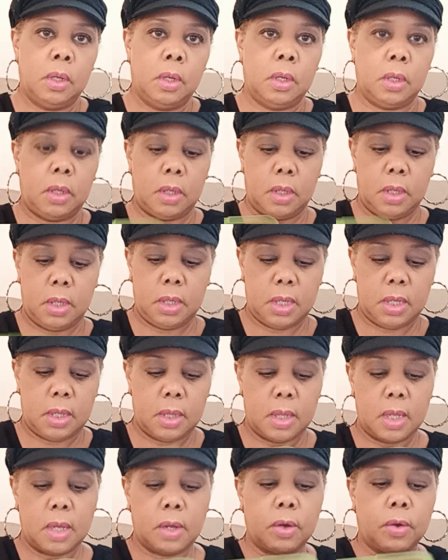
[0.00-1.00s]
And in
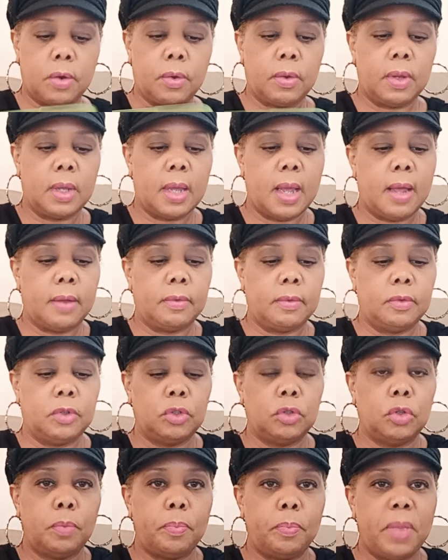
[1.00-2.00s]
there you got,
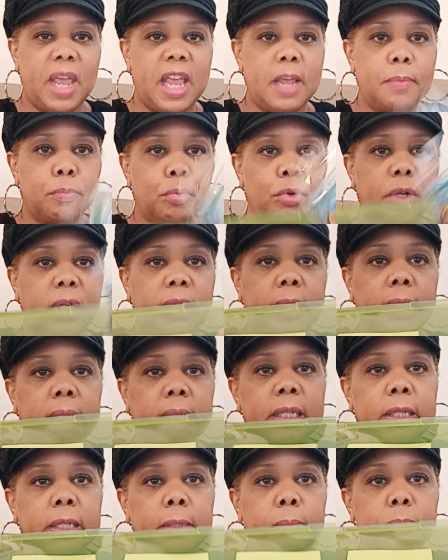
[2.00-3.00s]
paper
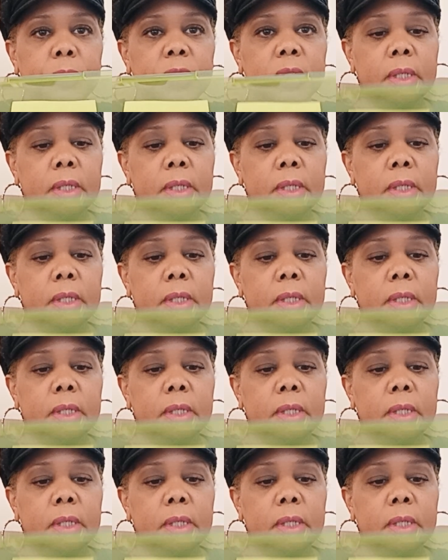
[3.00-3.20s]
clips.